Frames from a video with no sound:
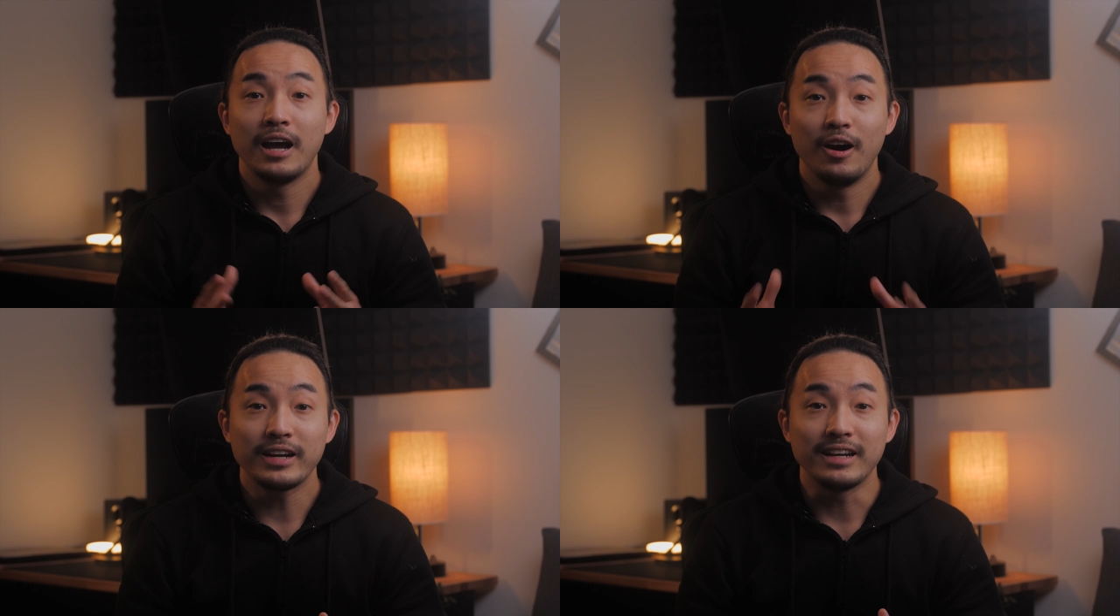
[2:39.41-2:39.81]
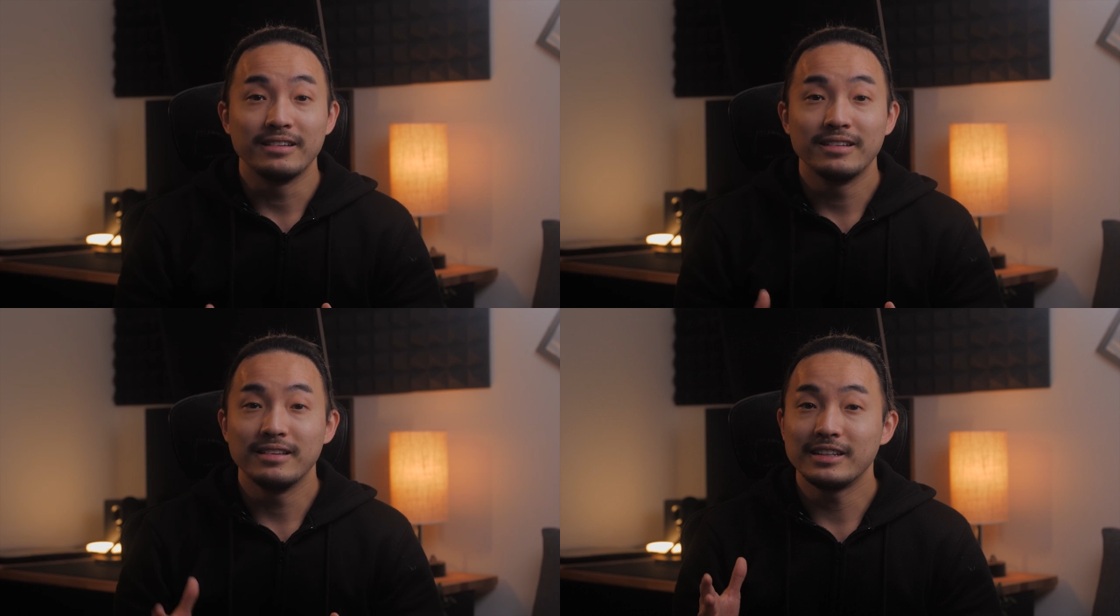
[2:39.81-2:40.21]
Okay,
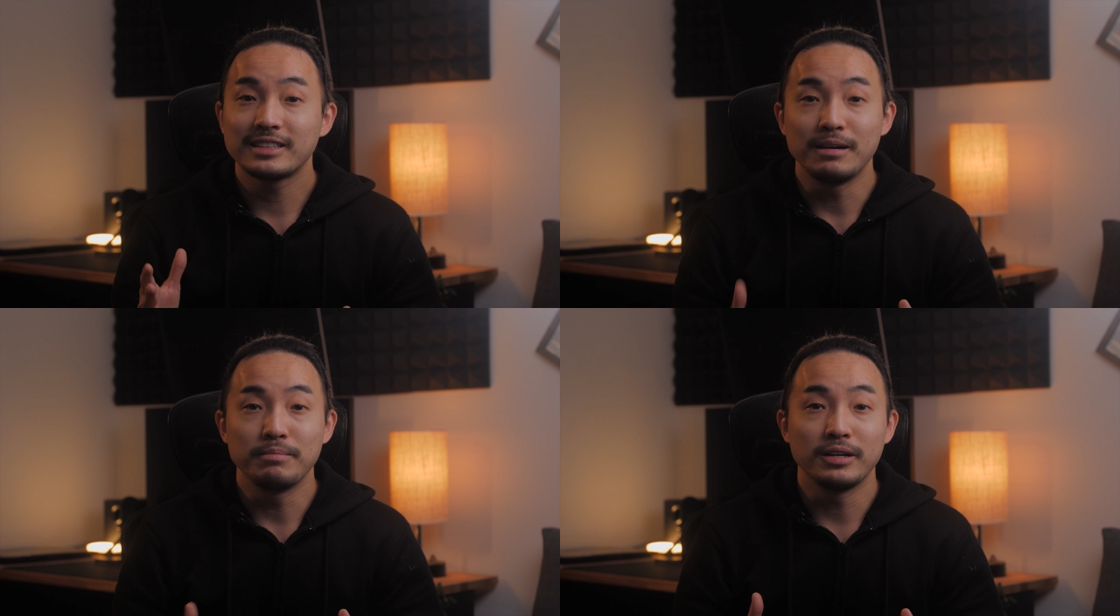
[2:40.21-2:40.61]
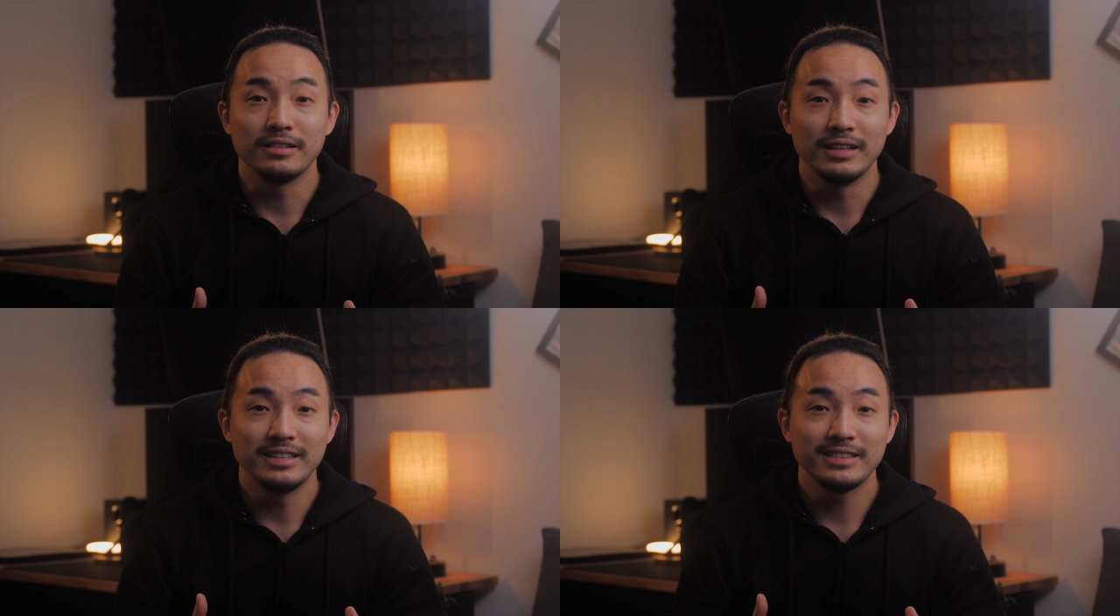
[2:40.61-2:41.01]
let's compare the
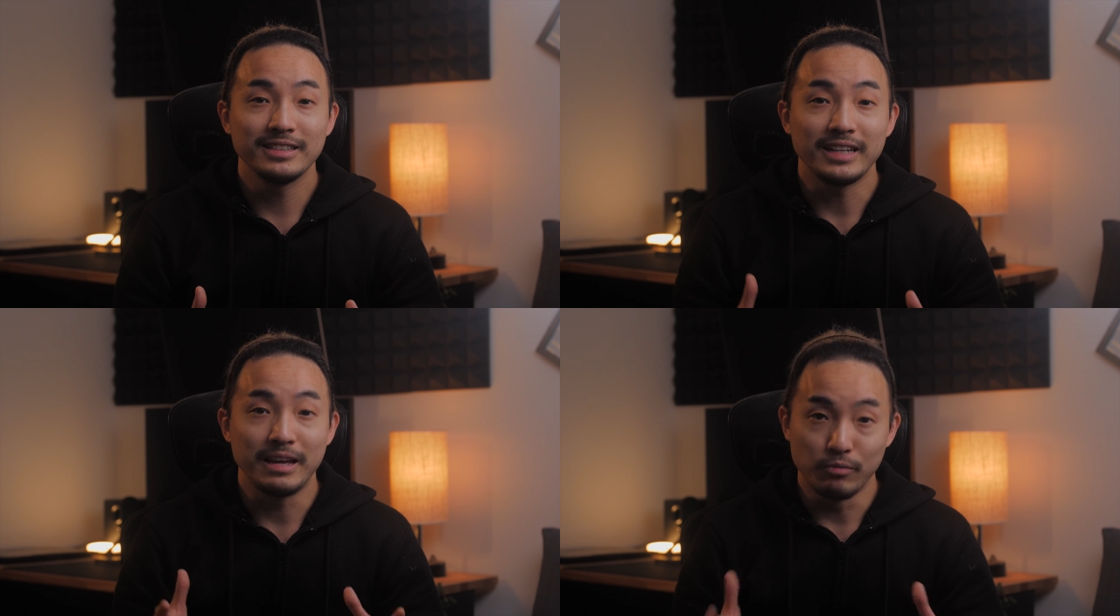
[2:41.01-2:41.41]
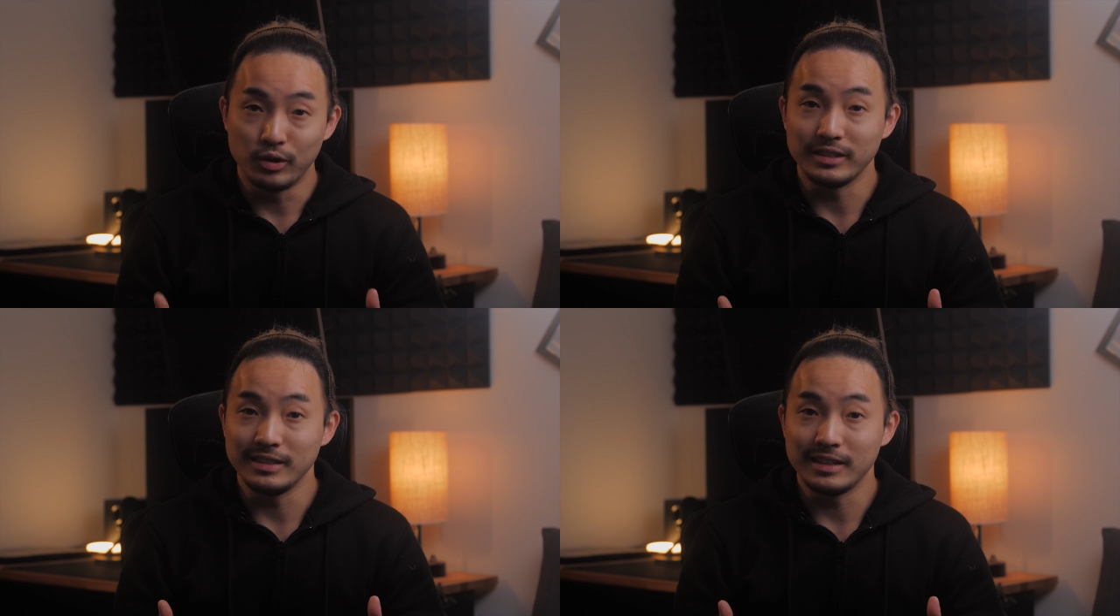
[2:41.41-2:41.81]
lenses in more
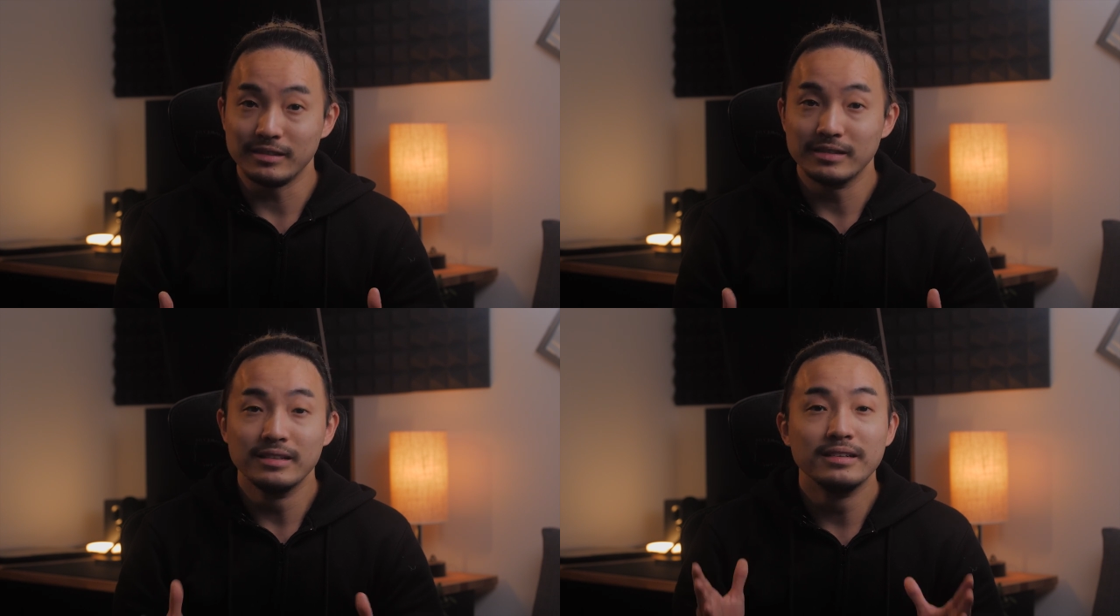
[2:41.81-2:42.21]
detail.